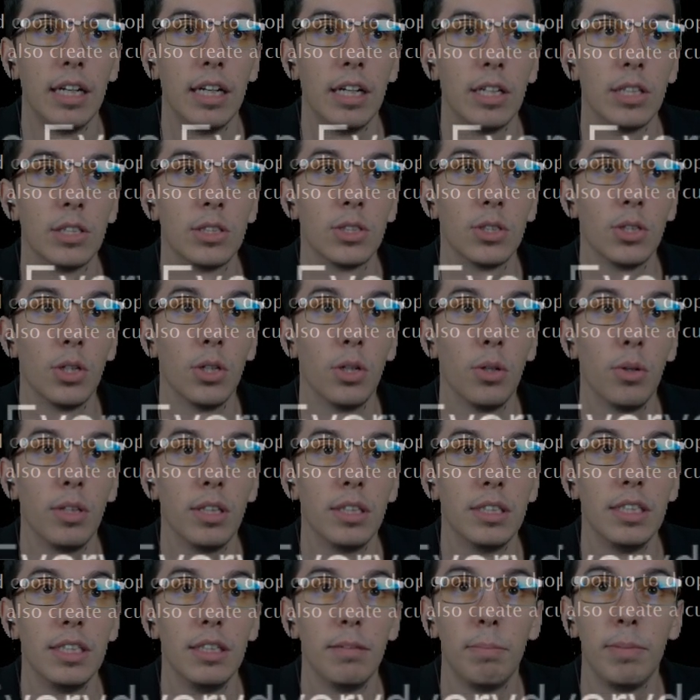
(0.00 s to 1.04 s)
So the
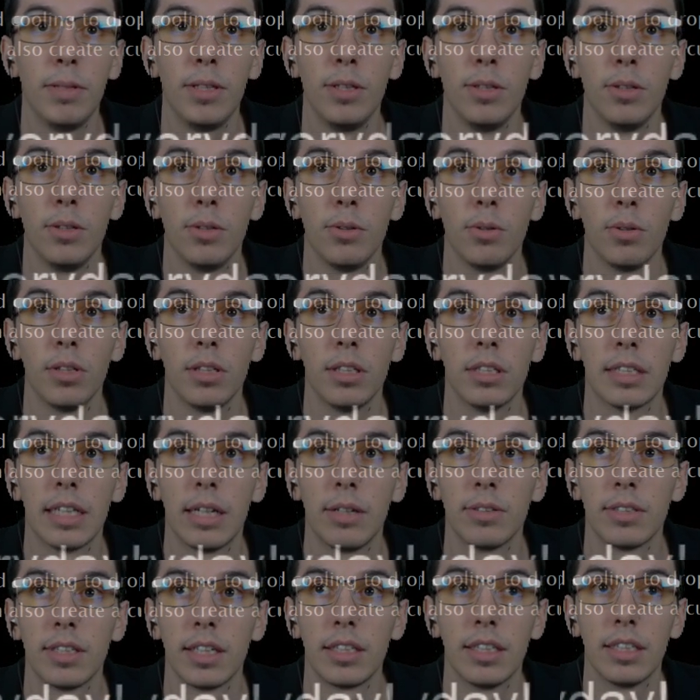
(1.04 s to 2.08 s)
CPU,
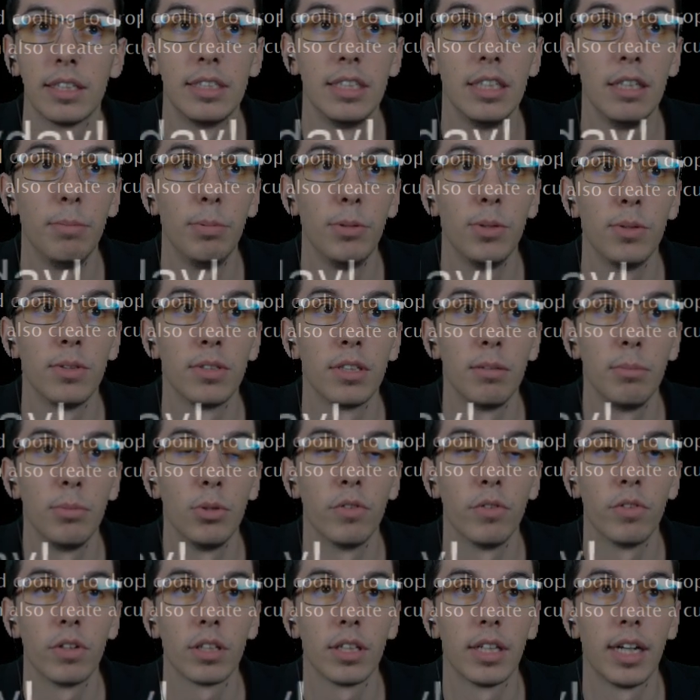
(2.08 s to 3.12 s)
sounds like the CPU is going to be
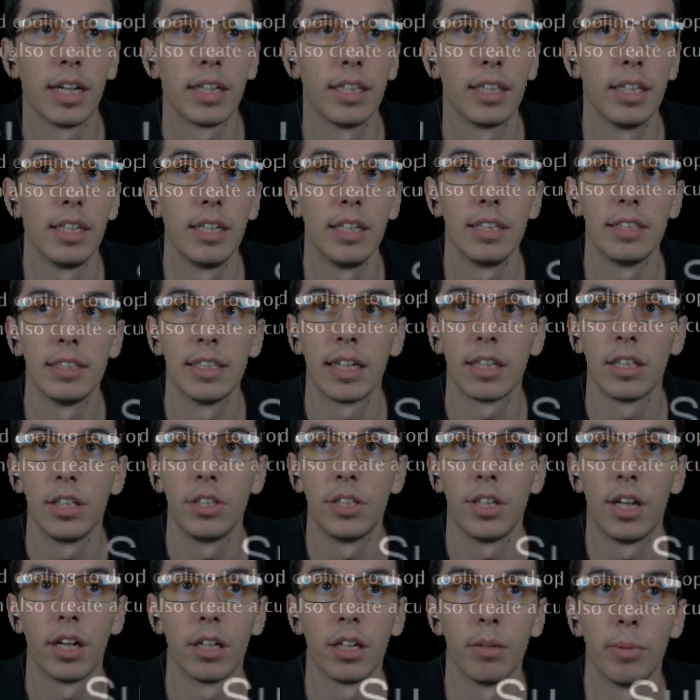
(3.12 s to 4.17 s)
overclocked. They didn't exactly
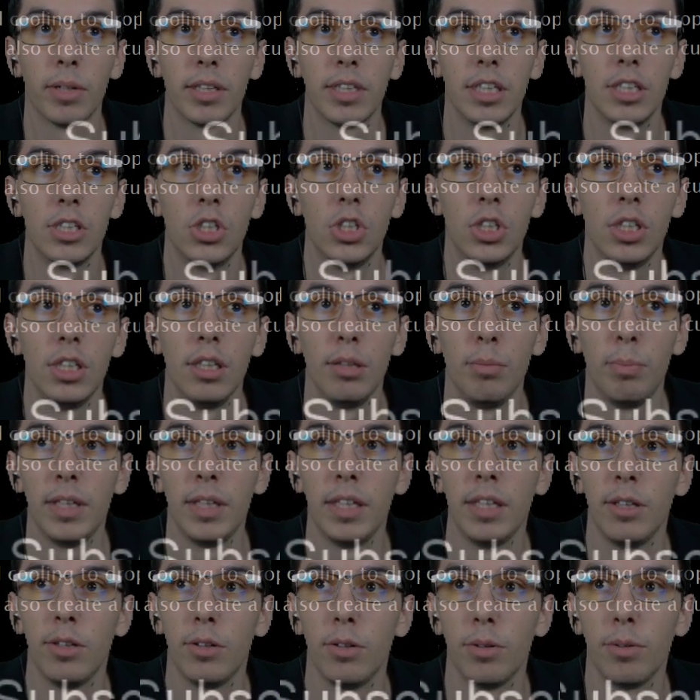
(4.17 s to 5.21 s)
talk about the
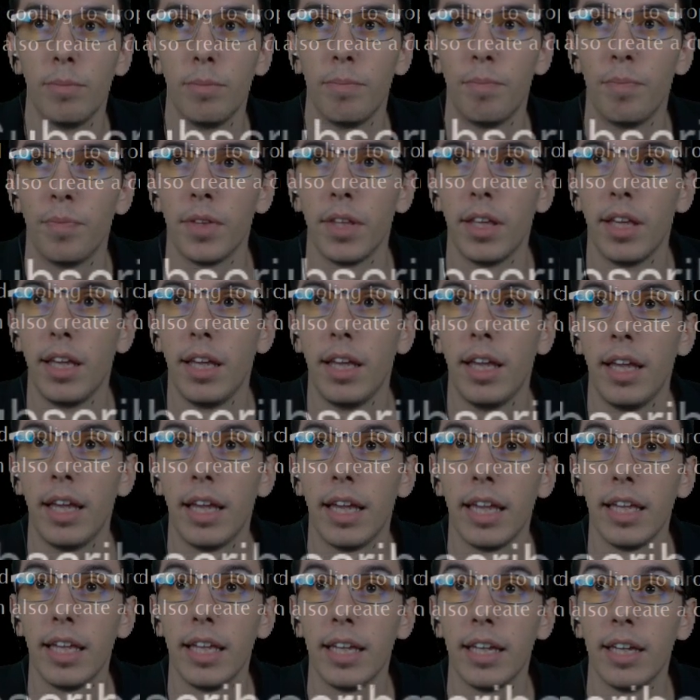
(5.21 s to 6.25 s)
GPU.
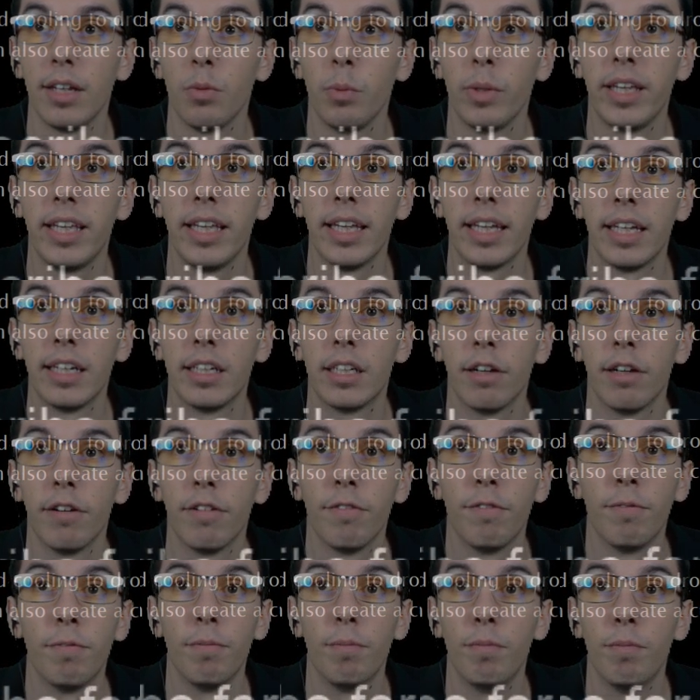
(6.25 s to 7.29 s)
And we get
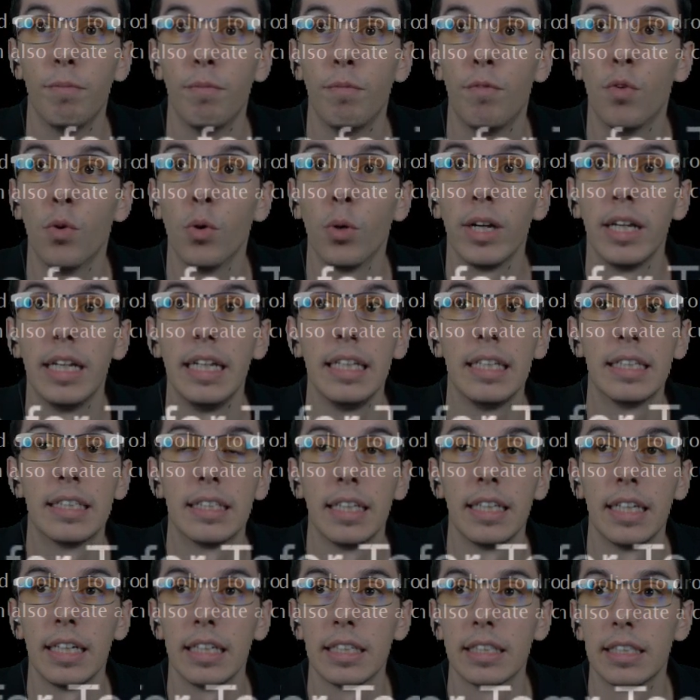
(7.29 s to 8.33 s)
4 heat
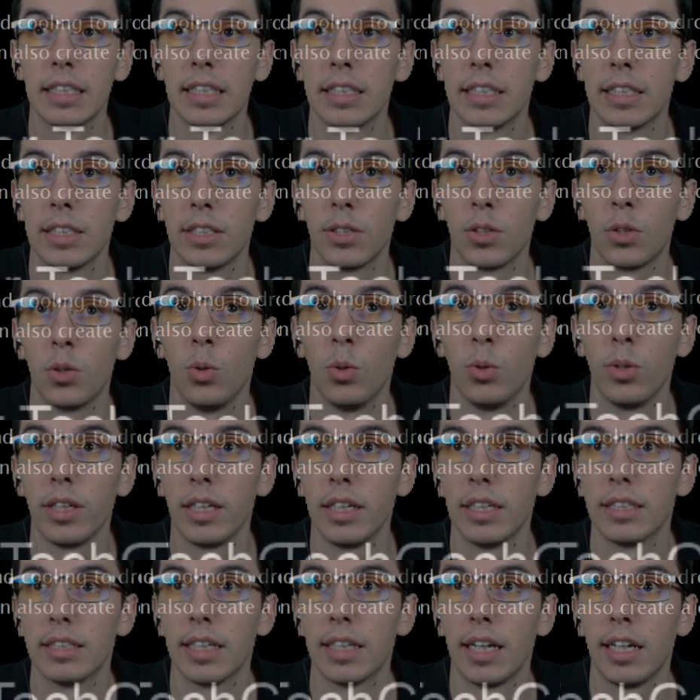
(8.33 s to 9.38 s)
sinks. This is the cooling
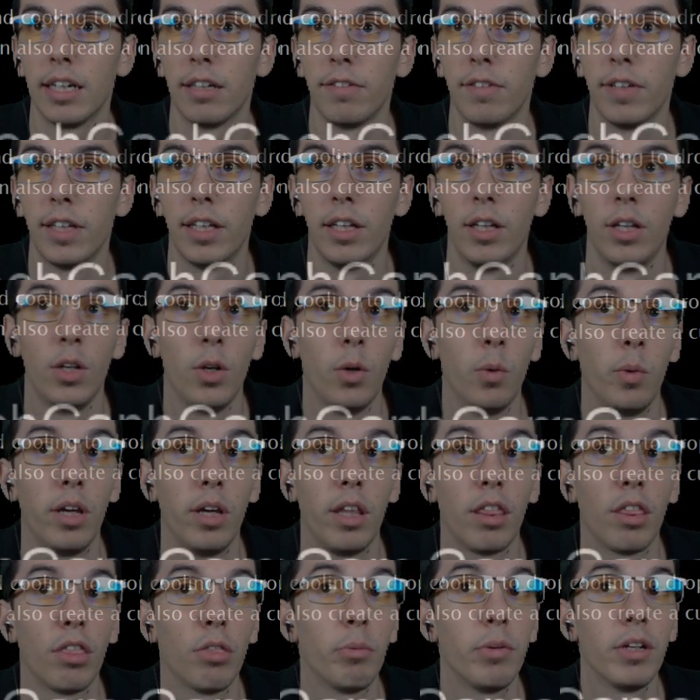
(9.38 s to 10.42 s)
inside of it
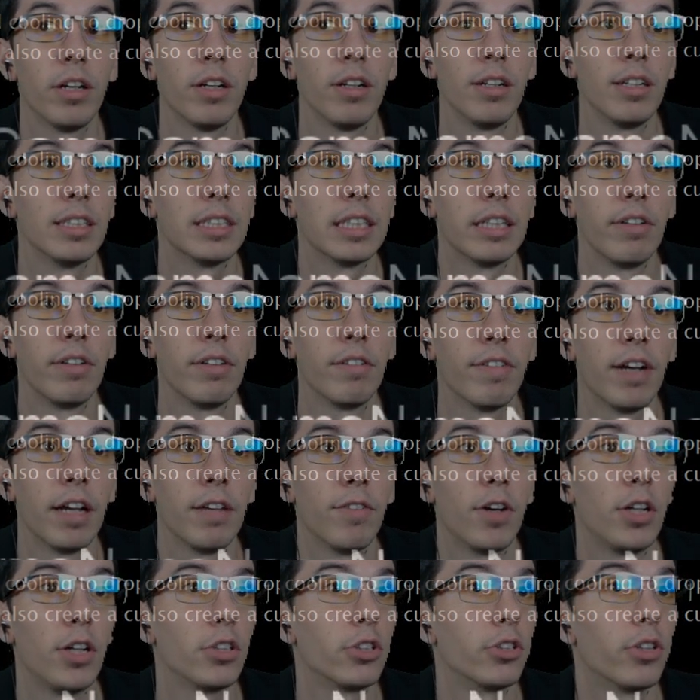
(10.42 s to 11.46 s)
with 375
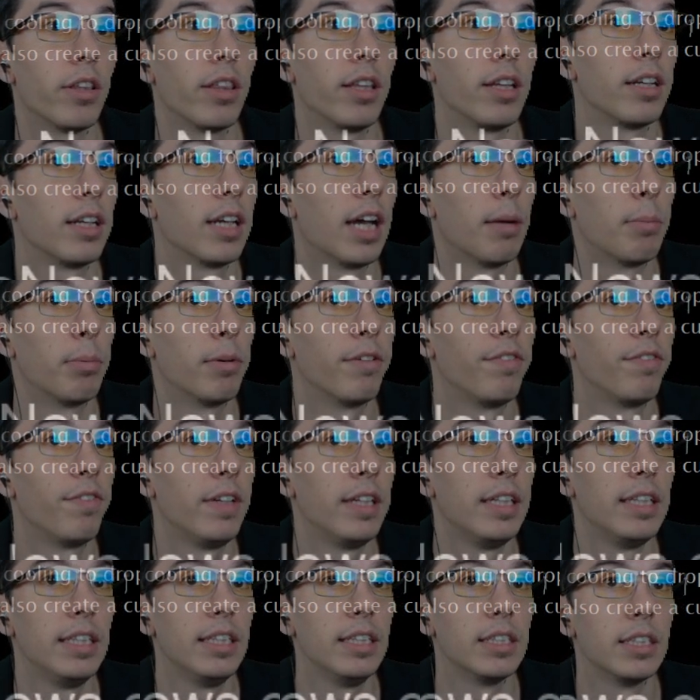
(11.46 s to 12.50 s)
ultra thin copper
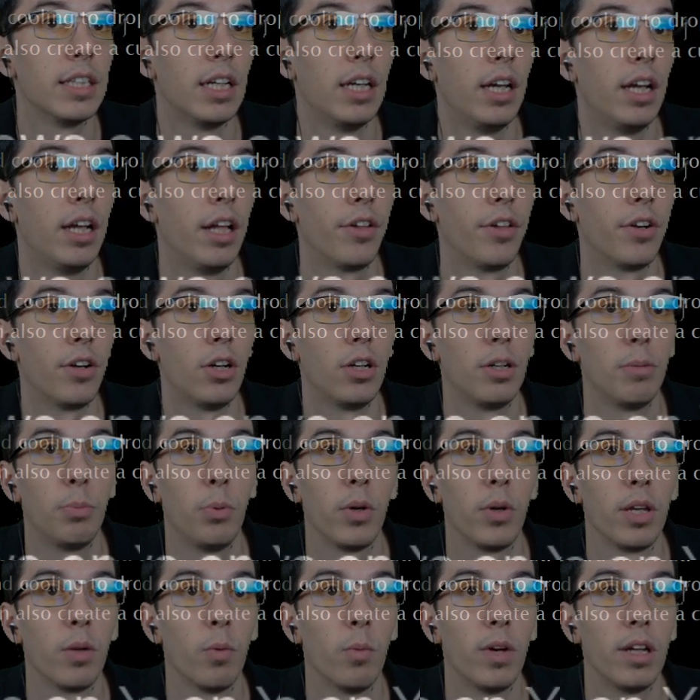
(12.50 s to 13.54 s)
fins. They're all
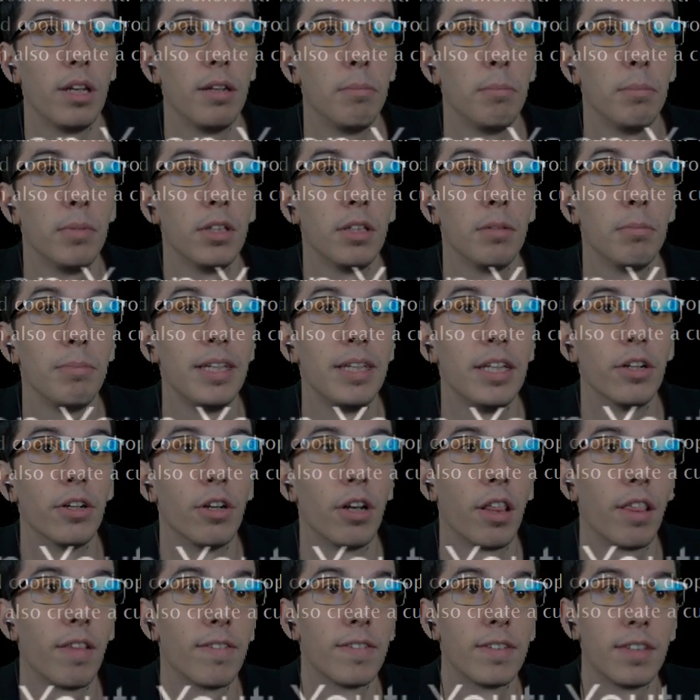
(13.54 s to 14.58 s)
0.1 millimeter
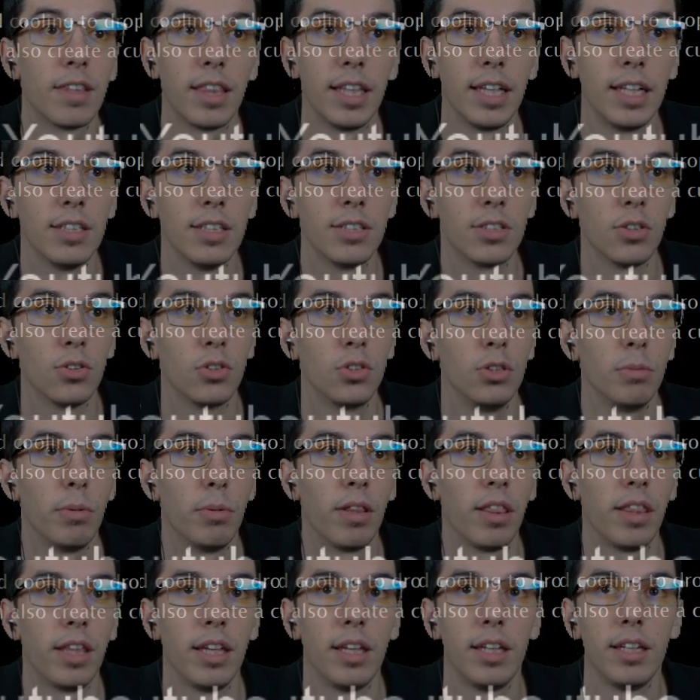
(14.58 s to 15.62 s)
thin, so super
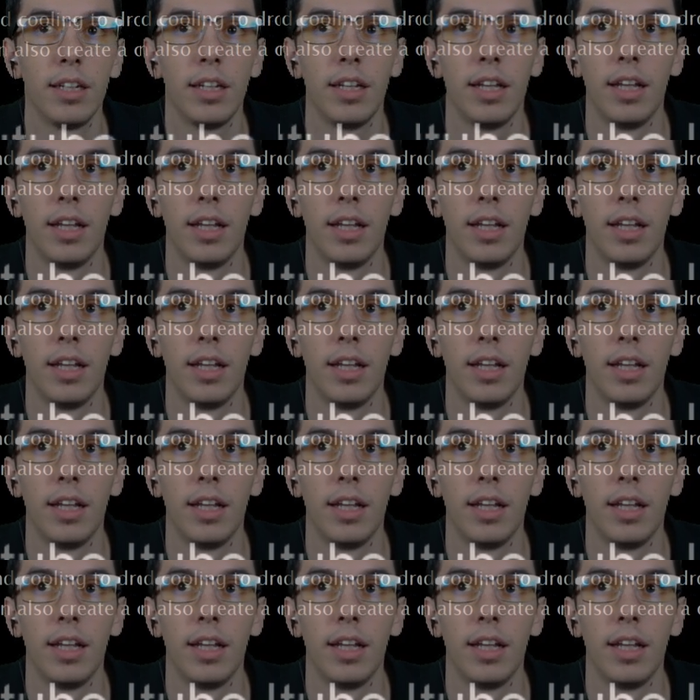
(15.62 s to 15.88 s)
thin.